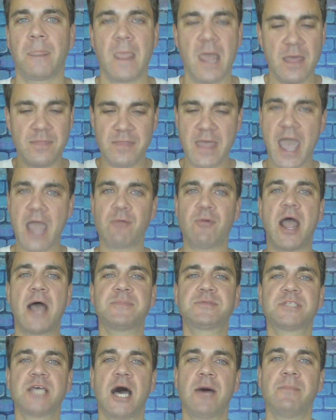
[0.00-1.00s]
And that
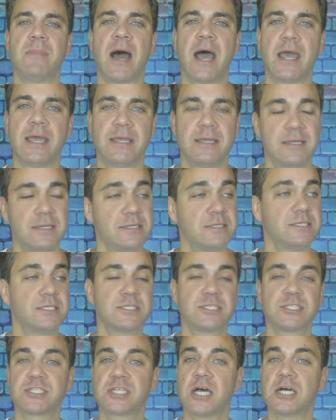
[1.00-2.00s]
wraps up my
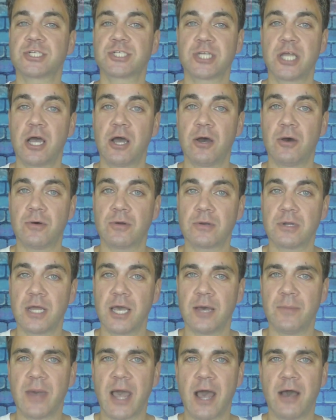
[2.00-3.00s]
discussion
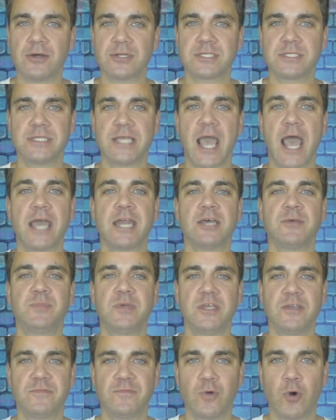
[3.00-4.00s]
about the
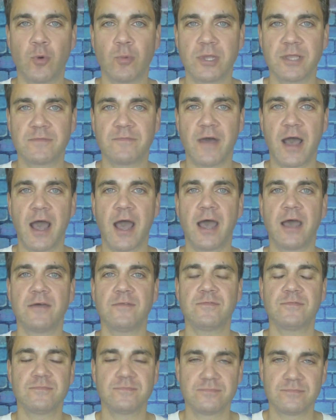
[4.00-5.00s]
INFP
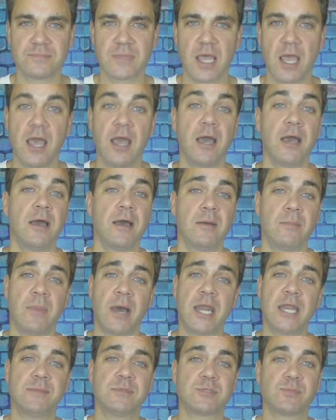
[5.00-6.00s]
415.
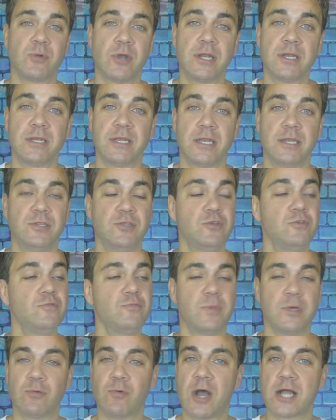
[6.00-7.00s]
My name is Brendan, and
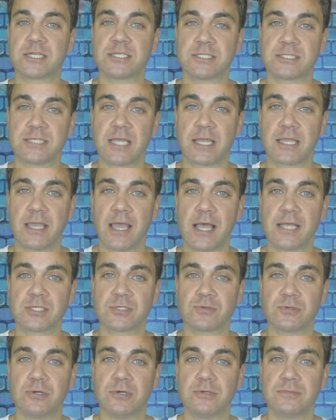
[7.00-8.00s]
you've been watching Psych
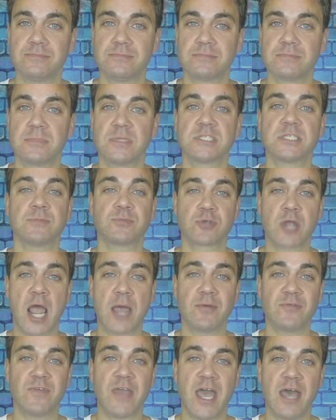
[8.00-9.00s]
Casserole.
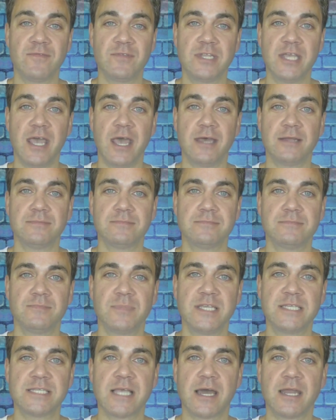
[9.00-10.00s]
Subscribe if you haven't yet.
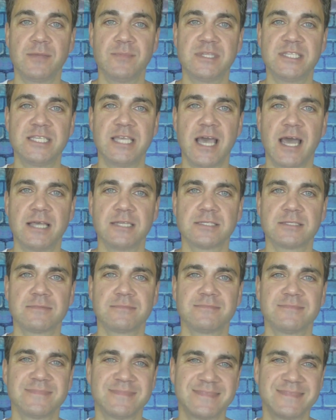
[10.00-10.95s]
Peace out, MBTIs.